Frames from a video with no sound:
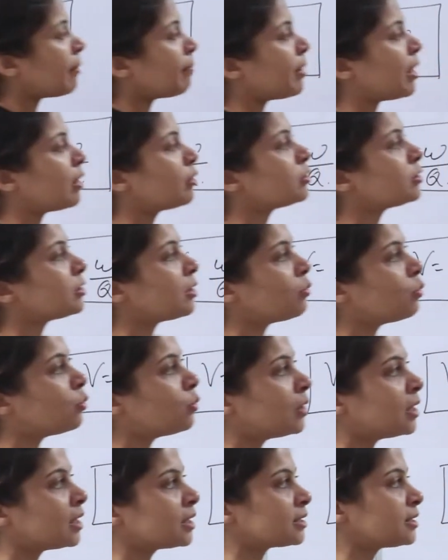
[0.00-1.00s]
amount of
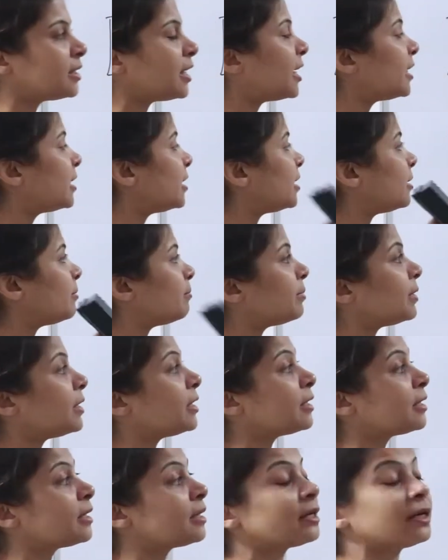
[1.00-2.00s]
work done in
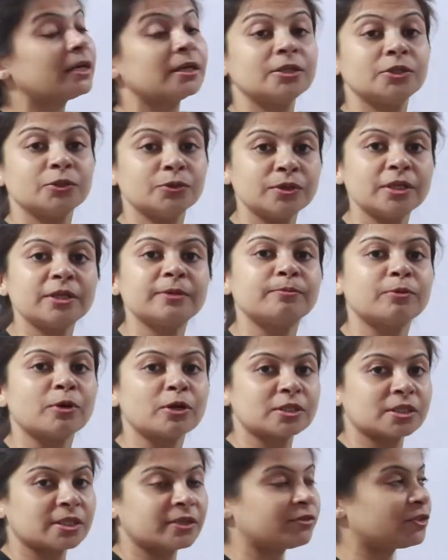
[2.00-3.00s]
bringing a unit
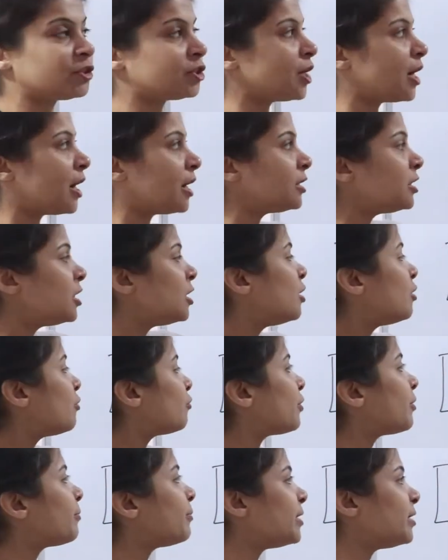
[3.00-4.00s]
positive charge
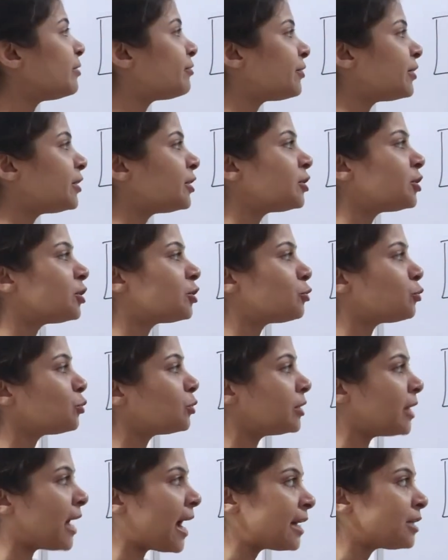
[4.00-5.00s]
from infinity
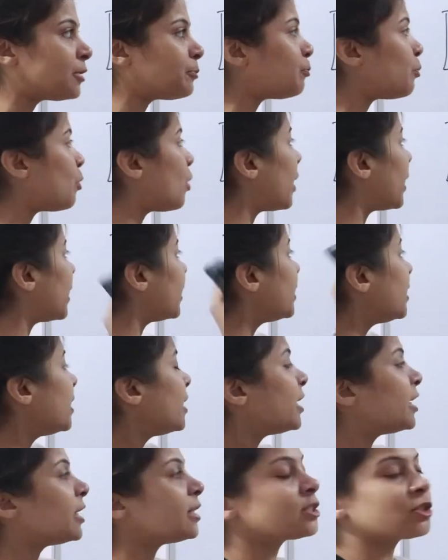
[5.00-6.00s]
to that point
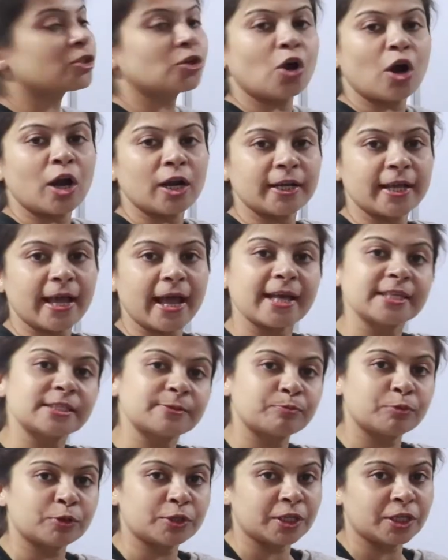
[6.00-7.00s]
is called as
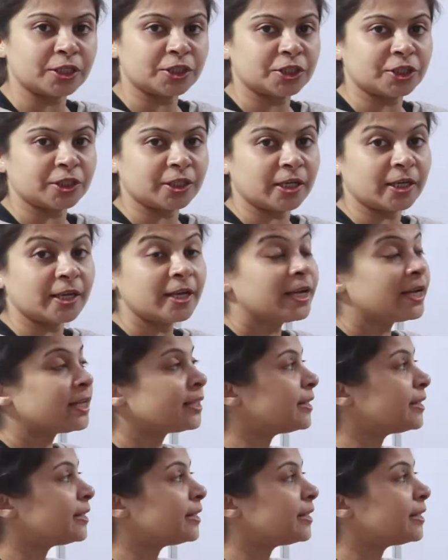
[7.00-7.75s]
potential.